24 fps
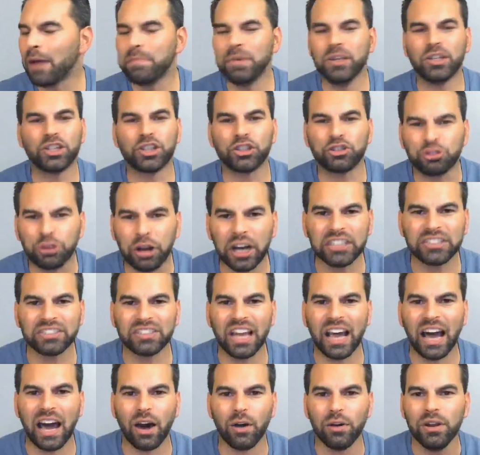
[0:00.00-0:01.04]
stressed
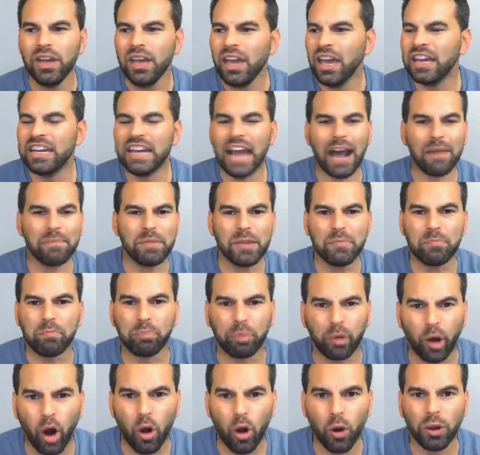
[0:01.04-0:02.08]
out and not be
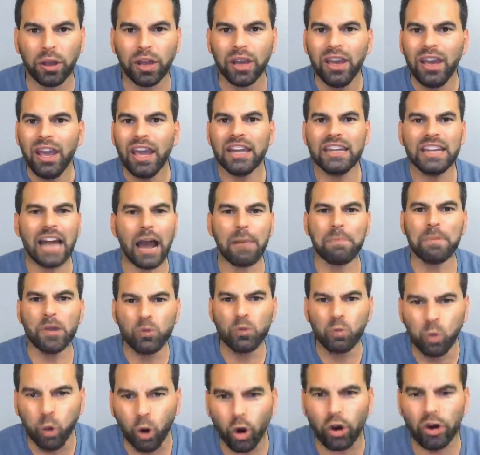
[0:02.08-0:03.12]
broke and not be
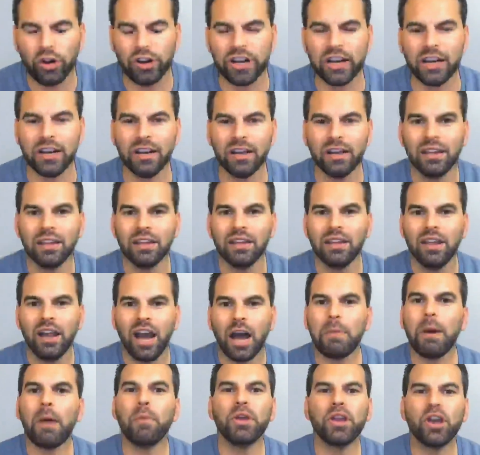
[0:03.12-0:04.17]
worried.
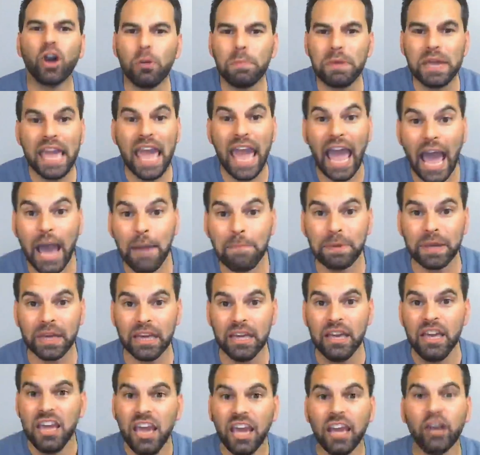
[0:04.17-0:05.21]
How about we go be
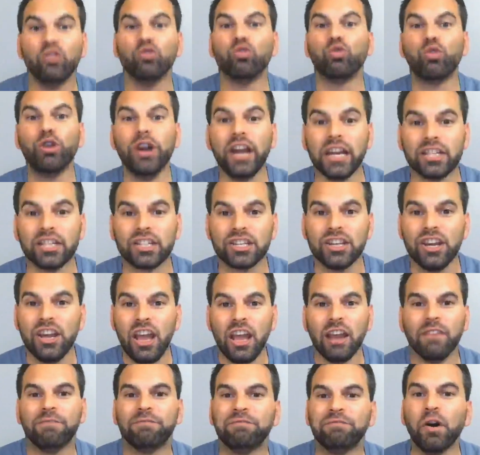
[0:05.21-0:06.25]
happy and rich
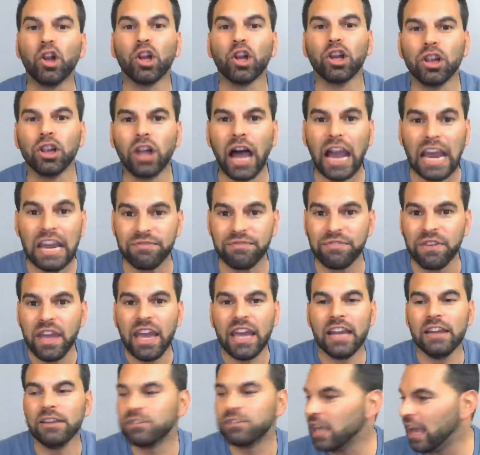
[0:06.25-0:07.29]
and full of life
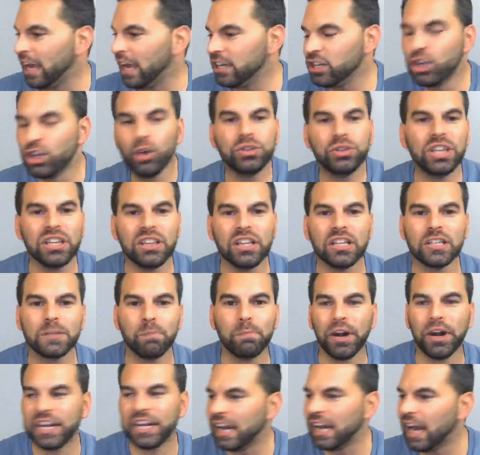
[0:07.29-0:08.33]
and using this
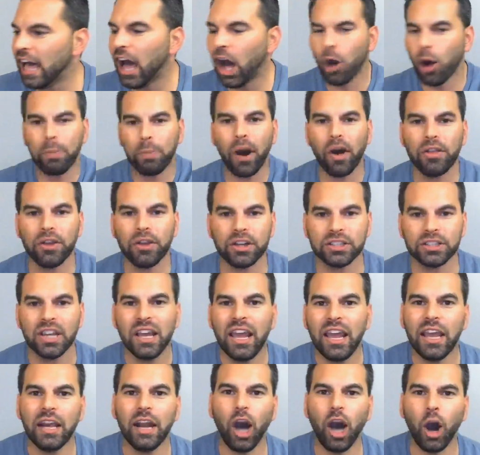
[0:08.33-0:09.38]
money to help others
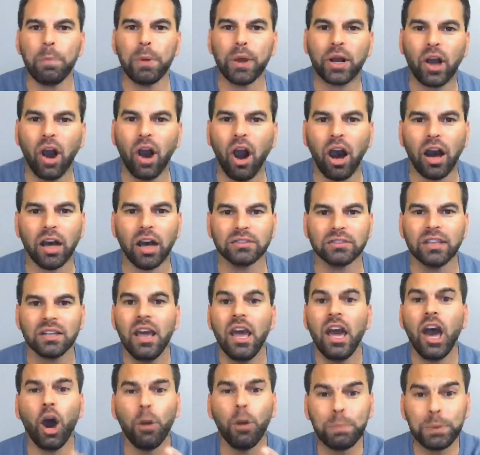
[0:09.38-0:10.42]
and help a cause.
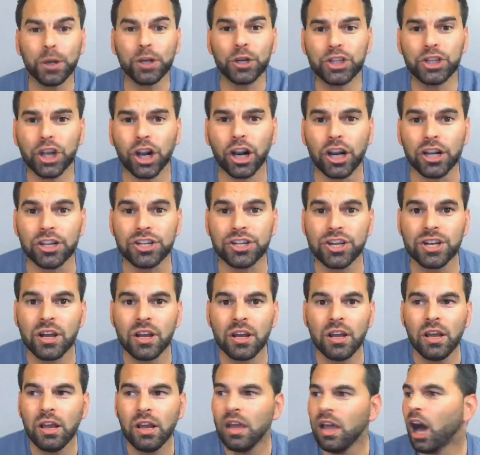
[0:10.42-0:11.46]
Help your church.
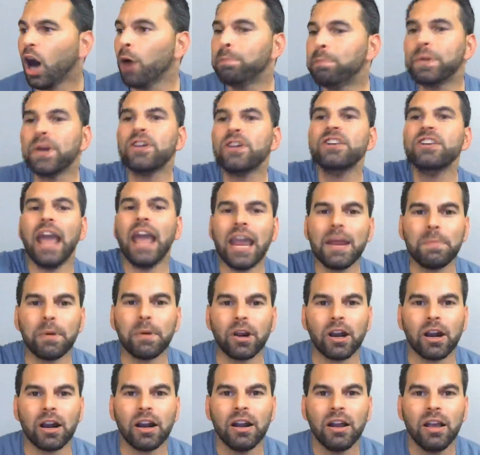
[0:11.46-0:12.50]
Help your
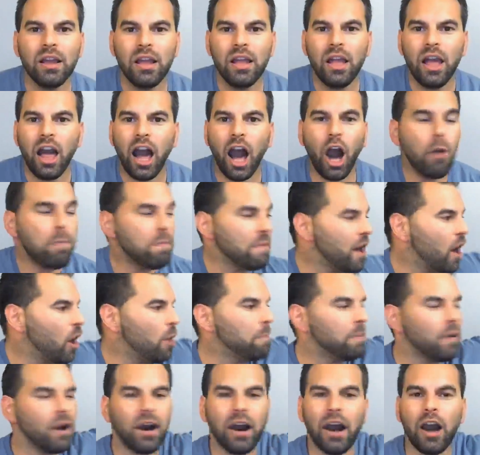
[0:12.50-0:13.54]
neighbor. Help
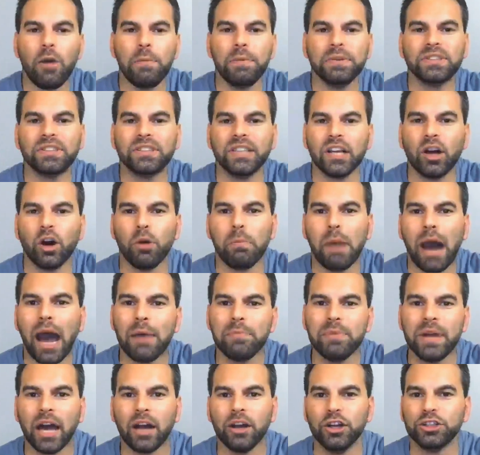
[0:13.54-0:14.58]
a single
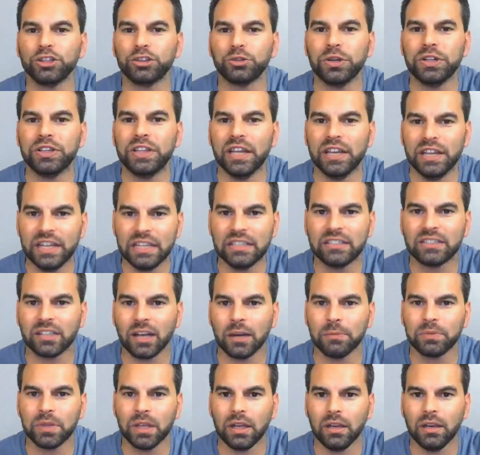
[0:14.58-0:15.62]
mom down the street that needs
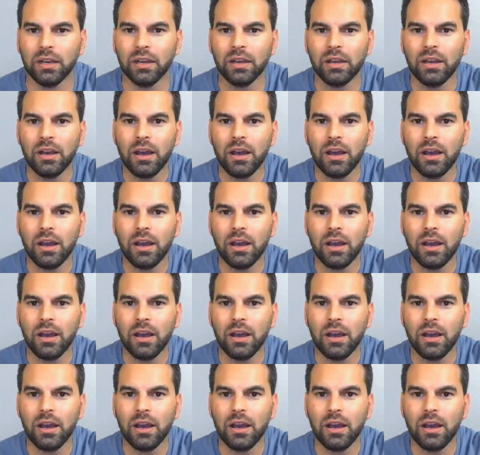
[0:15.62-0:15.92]
something.